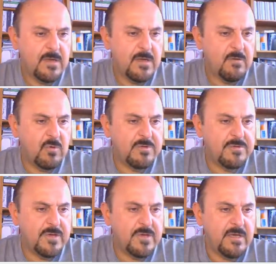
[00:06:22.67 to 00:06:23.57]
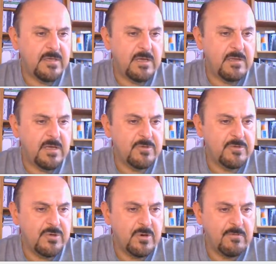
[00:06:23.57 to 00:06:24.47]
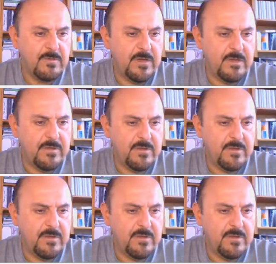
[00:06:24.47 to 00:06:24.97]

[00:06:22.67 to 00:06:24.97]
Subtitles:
Once again, I'd like to show it,